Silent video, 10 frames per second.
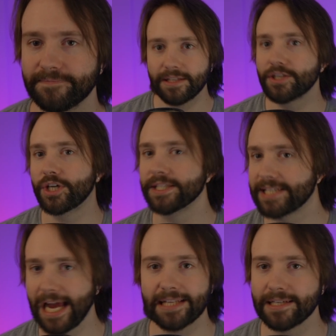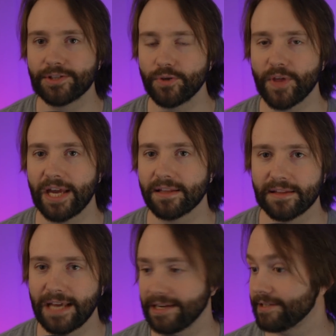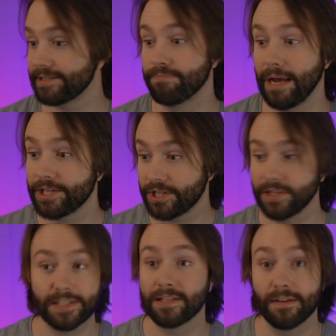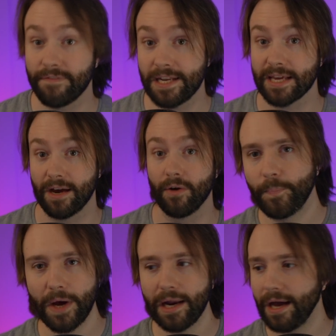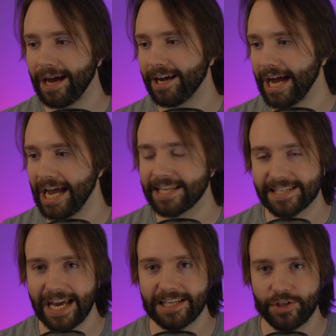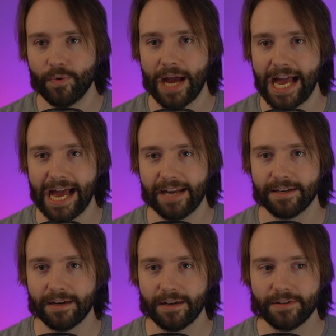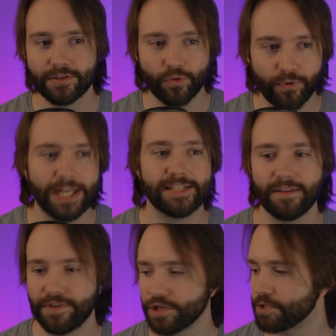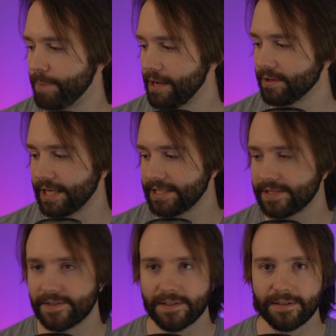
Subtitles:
You could say I didn't do that and I didn't mention this in the video, but I said you had the rest of your spell list